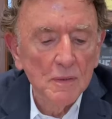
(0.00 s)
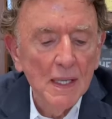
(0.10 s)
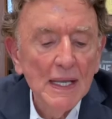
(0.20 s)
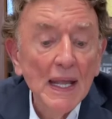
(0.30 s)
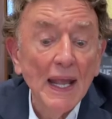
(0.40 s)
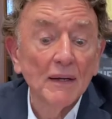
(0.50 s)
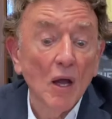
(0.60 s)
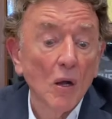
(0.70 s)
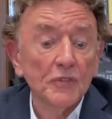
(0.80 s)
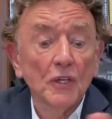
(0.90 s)
Mm-hmm. And
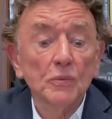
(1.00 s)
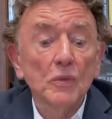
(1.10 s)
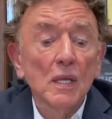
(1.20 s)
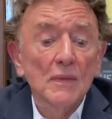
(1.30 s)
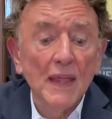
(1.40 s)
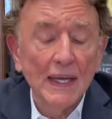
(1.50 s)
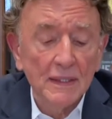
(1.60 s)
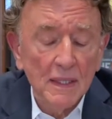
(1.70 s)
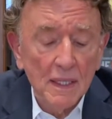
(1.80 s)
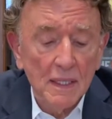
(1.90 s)
also, that,
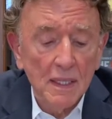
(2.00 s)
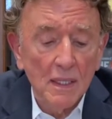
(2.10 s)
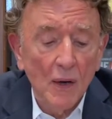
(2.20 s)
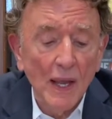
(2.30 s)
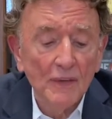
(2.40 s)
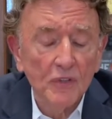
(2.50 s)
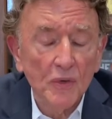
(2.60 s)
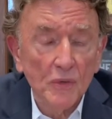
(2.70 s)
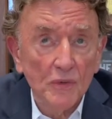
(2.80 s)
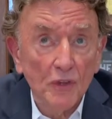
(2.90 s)
you know,
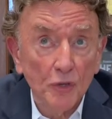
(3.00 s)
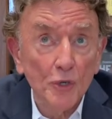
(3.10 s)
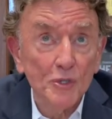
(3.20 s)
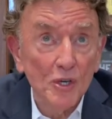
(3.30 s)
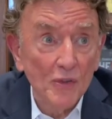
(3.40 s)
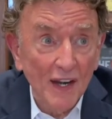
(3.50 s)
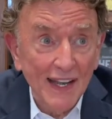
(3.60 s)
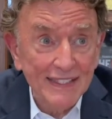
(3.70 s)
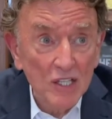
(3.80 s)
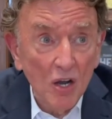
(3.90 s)
after the third year that
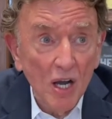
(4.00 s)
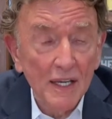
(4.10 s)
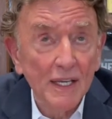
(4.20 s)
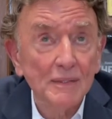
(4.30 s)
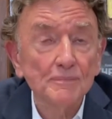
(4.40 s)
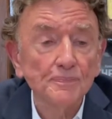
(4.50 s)
I taught it,